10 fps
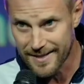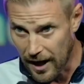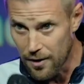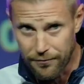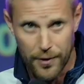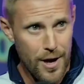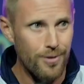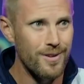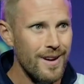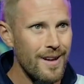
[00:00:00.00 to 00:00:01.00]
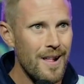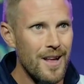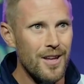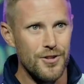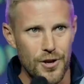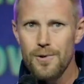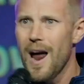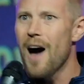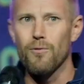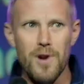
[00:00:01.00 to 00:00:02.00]
done for you? Do you
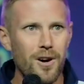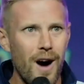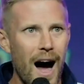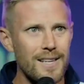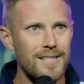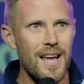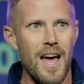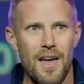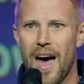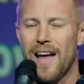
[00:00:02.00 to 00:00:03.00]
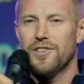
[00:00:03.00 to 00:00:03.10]
not realize that